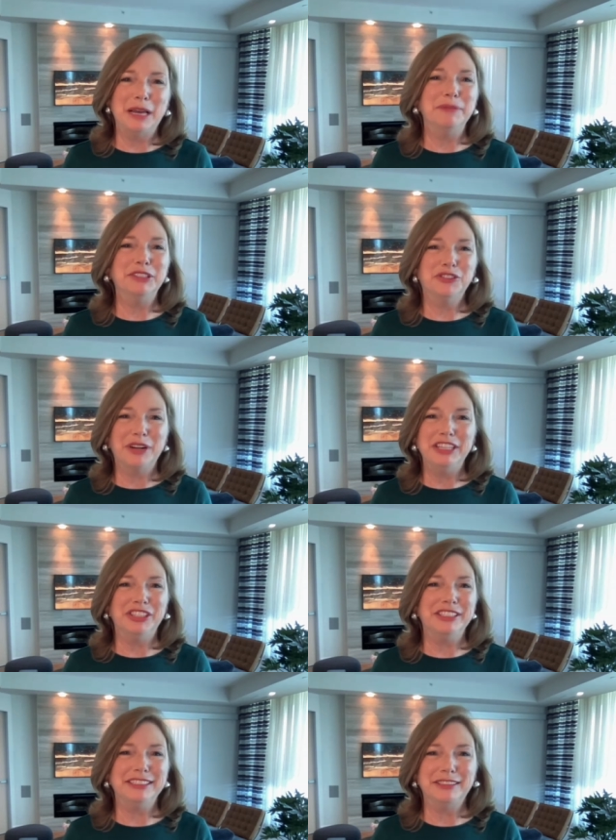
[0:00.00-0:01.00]

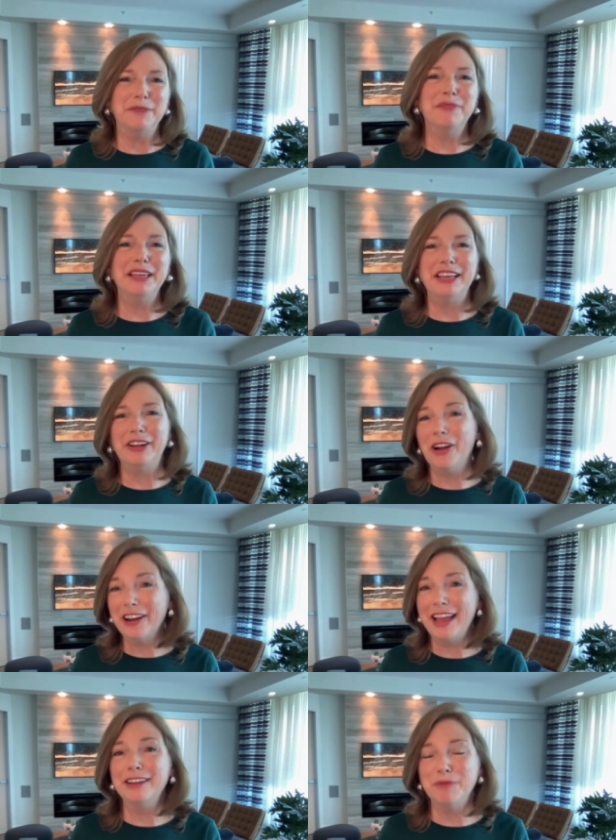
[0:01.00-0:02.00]
demonstration is something that
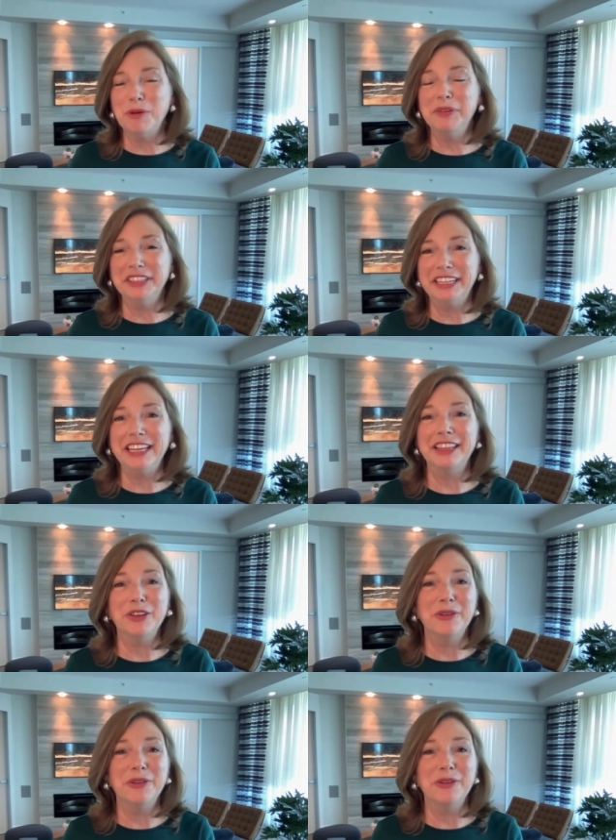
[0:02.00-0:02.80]
our head of mobility in the